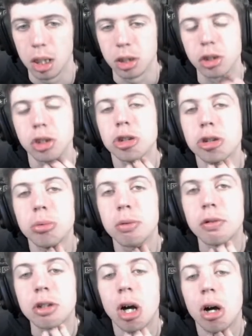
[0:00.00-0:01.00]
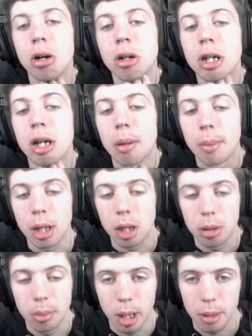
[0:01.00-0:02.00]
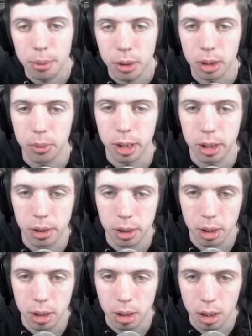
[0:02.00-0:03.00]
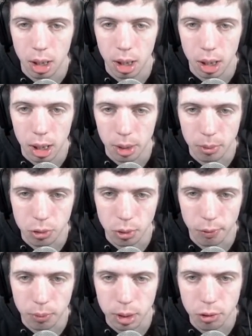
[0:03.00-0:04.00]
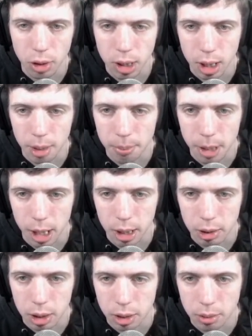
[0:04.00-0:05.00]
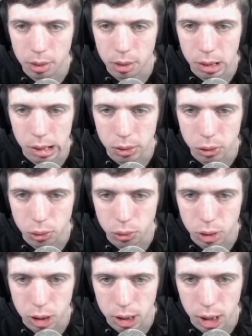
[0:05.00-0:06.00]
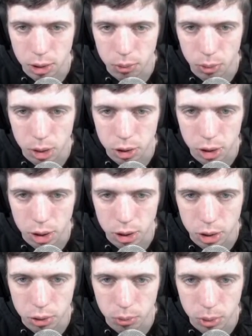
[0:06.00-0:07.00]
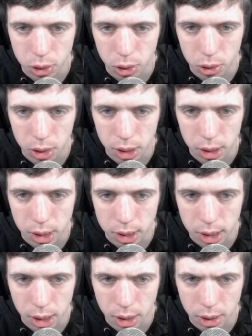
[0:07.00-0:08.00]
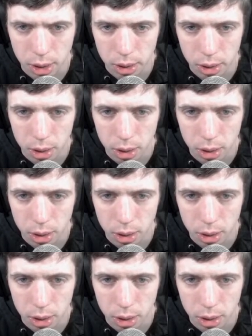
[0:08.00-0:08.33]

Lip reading: It's just so we've got a little bit of play with. So if we drag that back, right, show you guys what the transition would look like in a second.